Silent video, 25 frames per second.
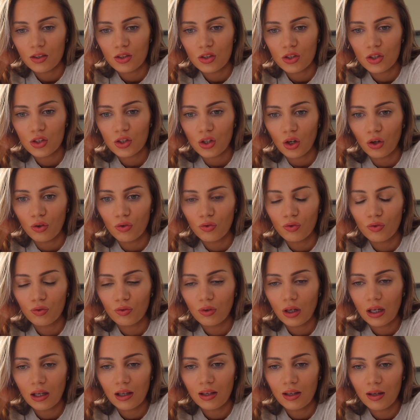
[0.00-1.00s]
so
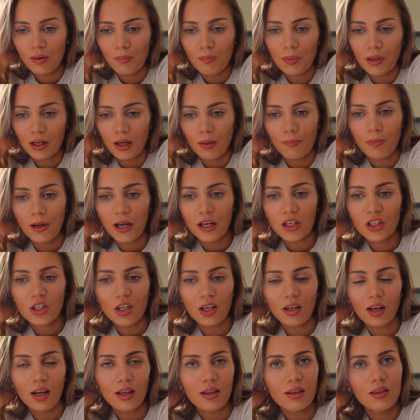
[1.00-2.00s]
in the bigger
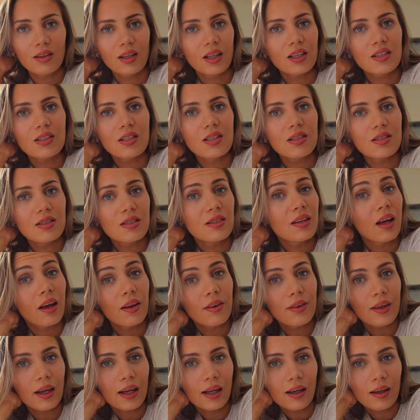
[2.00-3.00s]
picture, like, this is
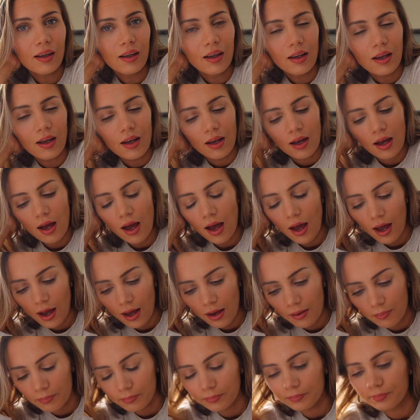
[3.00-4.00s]
nothing.
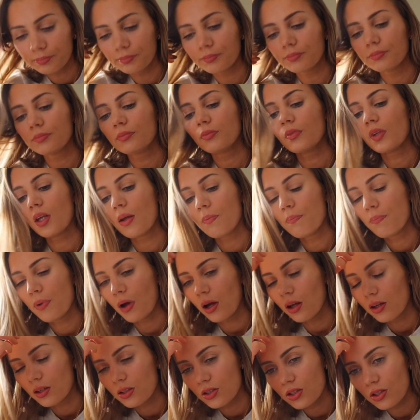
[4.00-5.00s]

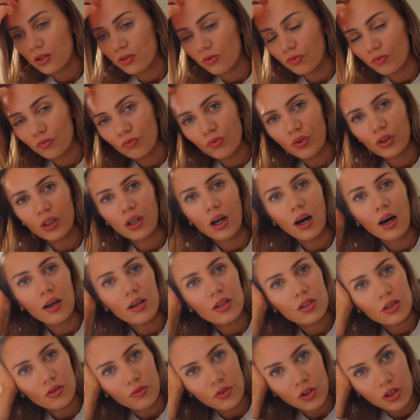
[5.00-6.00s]
But
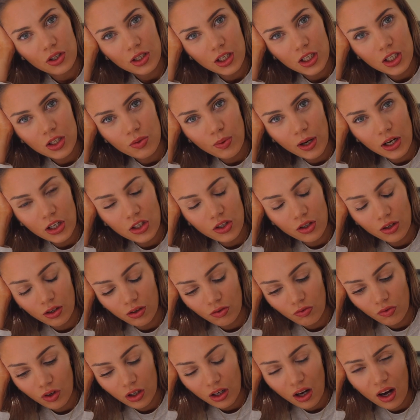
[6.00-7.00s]
regardless of your
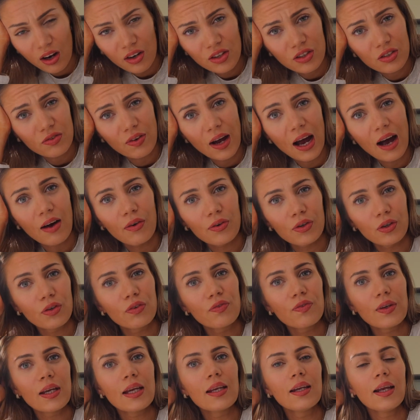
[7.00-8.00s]
situation, regardless of how you're
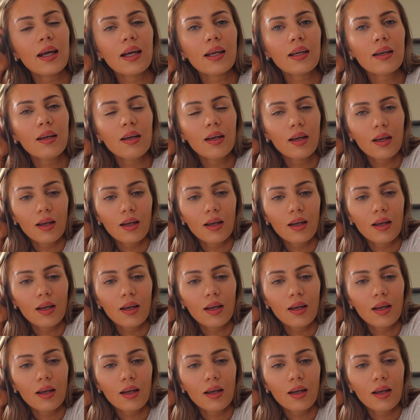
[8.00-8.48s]
feeling,